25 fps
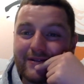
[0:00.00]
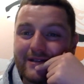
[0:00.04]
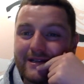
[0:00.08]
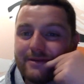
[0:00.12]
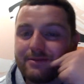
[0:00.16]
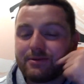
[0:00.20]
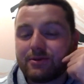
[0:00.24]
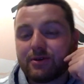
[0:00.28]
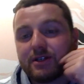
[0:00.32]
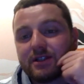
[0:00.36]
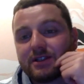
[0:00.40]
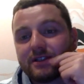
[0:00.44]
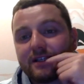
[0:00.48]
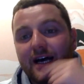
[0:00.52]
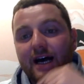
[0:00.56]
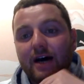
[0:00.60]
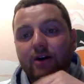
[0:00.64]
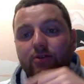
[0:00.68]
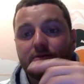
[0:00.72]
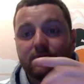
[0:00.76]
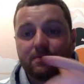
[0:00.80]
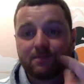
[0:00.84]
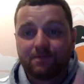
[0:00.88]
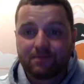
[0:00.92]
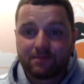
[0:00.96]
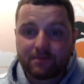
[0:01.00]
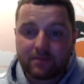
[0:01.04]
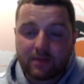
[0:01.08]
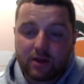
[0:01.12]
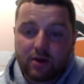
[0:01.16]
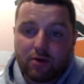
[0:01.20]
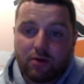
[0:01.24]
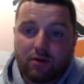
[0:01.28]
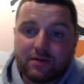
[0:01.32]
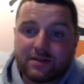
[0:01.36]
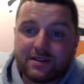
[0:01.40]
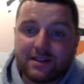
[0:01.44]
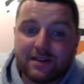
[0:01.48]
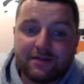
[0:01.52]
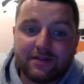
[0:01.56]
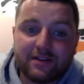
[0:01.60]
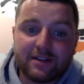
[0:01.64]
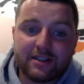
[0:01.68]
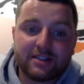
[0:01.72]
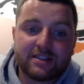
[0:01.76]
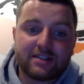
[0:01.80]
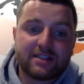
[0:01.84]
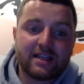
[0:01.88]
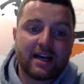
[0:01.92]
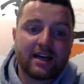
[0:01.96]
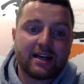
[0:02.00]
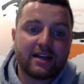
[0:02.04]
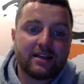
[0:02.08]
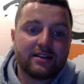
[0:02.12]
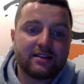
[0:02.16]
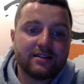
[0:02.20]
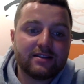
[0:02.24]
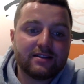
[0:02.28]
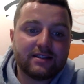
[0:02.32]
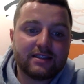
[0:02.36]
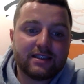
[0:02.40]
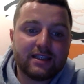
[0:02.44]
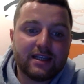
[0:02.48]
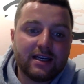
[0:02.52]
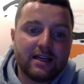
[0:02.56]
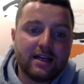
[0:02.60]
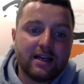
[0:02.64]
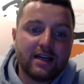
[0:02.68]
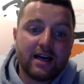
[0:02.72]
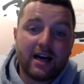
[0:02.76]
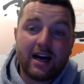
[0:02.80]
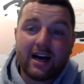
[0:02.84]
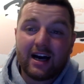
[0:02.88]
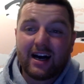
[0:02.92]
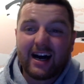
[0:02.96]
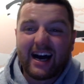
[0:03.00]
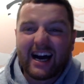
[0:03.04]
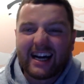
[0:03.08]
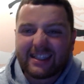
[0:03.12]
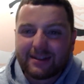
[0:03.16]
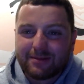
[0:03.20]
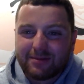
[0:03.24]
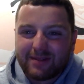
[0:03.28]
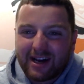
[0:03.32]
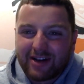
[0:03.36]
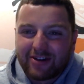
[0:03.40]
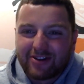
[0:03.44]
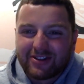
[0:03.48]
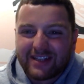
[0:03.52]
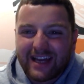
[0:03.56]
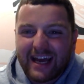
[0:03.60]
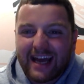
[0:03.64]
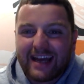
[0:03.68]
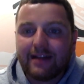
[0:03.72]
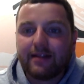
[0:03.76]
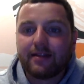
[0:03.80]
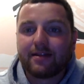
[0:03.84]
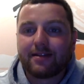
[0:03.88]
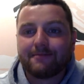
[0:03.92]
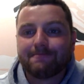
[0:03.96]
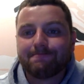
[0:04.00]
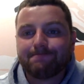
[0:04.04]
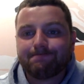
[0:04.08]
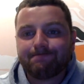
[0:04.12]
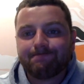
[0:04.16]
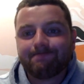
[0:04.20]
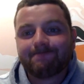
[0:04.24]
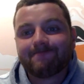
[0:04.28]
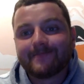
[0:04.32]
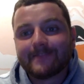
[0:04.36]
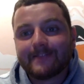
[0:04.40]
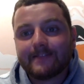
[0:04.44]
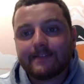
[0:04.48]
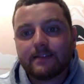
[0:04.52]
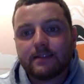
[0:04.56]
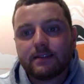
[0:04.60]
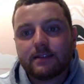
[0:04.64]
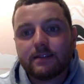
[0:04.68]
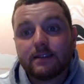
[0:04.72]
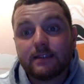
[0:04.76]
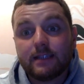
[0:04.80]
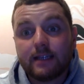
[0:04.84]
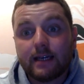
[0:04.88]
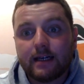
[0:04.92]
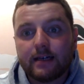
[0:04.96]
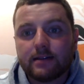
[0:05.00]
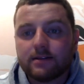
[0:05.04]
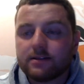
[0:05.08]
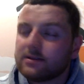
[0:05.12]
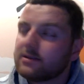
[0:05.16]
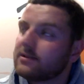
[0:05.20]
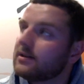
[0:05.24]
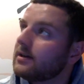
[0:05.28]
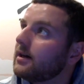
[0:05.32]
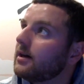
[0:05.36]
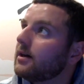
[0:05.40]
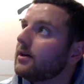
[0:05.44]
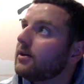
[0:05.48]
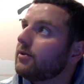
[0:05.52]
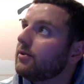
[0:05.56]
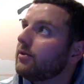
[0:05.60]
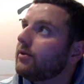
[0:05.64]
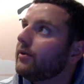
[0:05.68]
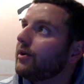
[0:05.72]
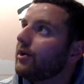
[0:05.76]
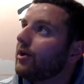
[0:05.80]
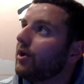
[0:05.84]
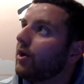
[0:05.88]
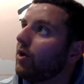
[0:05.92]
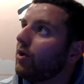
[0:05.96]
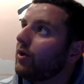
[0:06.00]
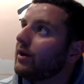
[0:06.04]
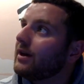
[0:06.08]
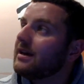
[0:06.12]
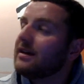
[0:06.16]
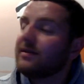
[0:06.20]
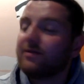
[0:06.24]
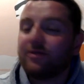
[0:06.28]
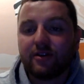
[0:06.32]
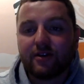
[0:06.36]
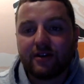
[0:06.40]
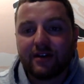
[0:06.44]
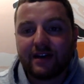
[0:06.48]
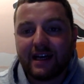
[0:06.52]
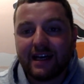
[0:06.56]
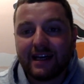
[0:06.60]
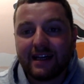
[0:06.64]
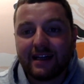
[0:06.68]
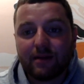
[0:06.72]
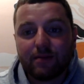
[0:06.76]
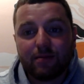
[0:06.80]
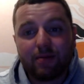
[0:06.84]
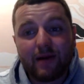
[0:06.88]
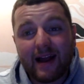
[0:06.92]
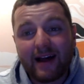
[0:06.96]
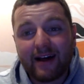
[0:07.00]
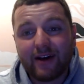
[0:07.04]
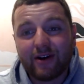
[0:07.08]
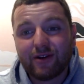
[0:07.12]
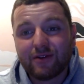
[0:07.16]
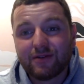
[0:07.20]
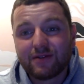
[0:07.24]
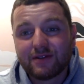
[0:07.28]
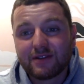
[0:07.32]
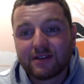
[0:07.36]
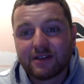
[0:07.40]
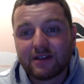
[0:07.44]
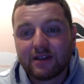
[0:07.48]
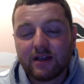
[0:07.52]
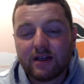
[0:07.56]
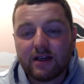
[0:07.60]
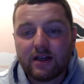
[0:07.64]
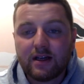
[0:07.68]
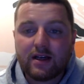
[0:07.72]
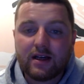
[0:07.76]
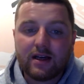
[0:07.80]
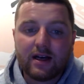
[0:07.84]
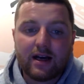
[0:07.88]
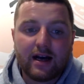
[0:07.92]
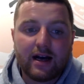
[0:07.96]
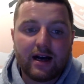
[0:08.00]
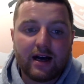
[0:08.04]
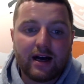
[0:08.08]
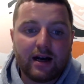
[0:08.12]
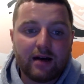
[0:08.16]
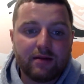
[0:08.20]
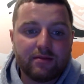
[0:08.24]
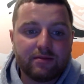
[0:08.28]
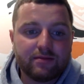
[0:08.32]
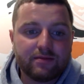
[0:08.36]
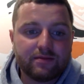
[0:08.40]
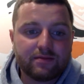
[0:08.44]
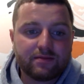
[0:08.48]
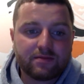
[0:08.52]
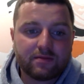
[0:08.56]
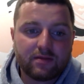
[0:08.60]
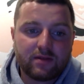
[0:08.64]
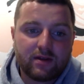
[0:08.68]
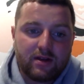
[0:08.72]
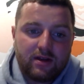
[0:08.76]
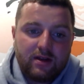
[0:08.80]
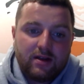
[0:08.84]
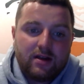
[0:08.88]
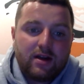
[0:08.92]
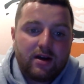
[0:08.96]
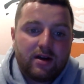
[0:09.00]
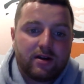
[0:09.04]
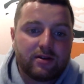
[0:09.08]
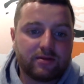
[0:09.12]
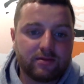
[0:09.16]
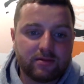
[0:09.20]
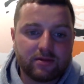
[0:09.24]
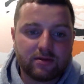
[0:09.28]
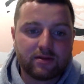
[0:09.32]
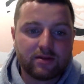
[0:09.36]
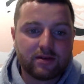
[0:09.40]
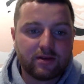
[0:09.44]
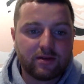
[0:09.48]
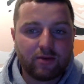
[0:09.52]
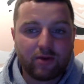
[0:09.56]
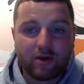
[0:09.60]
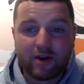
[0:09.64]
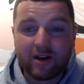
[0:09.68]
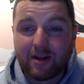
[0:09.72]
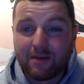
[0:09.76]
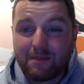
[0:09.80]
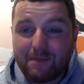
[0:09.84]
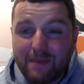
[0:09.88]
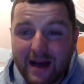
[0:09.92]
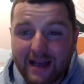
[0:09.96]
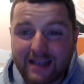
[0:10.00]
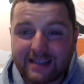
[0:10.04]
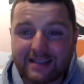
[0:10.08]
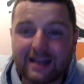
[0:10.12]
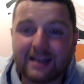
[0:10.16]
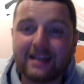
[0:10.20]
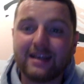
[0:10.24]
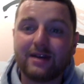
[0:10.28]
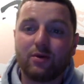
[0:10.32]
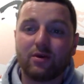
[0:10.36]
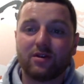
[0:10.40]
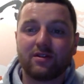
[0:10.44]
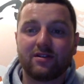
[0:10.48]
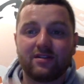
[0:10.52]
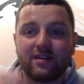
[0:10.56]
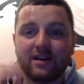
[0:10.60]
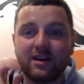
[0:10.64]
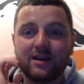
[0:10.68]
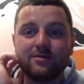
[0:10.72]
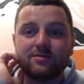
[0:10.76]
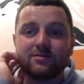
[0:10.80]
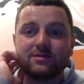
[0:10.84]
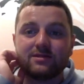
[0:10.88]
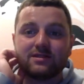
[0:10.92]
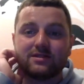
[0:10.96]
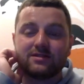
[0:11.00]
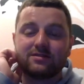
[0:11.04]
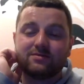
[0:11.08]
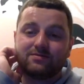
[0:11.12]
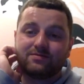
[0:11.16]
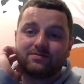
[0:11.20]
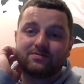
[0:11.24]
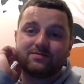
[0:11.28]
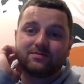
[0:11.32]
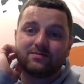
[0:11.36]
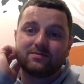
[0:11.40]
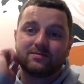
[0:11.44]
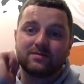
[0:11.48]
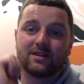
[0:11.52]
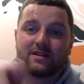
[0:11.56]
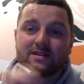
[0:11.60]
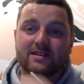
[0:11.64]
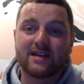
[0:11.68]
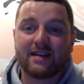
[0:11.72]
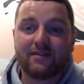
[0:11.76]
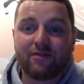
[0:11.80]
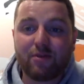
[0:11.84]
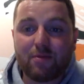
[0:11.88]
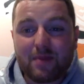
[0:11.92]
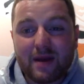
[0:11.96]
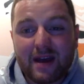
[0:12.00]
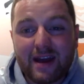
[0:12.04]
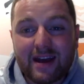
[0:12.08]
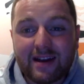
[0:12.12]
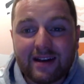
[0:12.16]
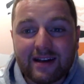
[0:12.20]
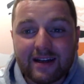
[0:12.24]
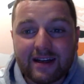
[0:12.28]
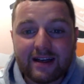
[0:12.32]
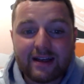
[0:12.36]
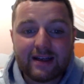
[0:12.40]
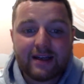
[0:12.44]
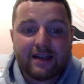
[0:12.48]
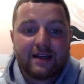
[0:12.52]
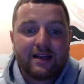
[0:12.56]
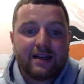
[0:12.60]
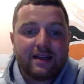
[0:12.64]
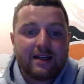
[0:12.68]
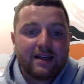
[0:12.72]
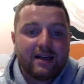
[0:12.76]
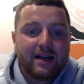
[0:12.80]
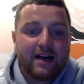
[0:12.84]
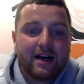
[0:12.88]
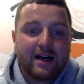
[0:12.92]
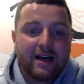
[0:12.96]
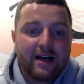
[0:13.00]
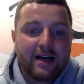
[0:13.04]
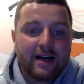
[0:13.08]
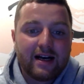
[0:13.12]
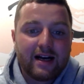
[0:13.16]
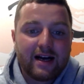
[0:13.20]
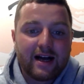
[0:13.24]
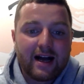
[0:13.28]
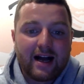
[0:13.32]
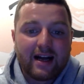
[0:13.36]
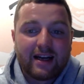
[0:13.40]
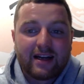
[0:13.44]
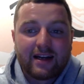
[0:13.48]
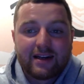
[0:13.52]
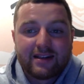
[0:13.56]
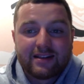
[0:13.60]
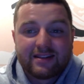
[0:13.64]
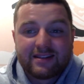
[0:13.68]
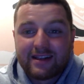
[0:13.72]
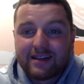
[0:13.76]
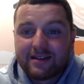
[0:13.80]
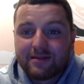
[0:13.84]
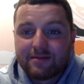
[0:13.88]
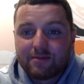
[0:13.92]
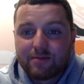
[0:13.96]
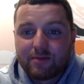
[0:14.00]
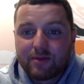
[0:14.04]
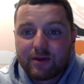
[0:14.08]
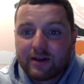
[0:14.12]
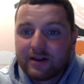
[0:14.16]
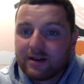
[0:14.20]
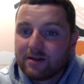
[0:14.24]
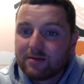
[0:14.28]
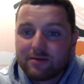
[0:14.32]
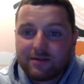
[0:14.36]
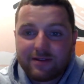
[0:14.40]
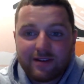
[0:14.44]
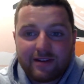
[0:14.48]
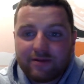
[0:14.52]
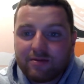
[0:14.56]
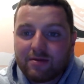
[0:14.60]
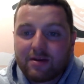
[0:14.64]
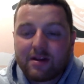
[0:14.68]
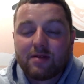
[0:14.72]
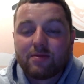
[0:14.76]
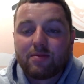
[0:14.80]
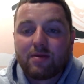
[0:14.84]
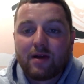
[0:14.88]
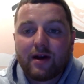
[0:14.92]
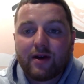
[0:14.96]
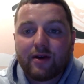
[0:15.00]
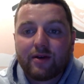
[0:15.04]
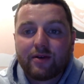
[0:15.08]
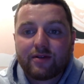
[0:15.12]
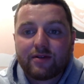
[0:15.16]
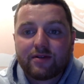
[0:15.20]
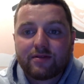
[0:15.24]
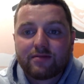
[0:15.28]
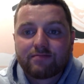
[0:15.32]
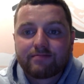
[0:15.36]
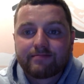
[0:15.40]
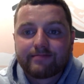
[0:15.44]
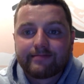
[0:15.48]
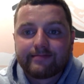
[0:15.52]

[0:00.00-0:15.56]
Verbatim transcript: with Ipswich Town, who obviously finished second. Uh, I had them down as eighth. Yeah, so not even in the playoffs. Um, you know, one of the best League One teams that's ever been, uh, and I didn't predict them to even make the playoffs.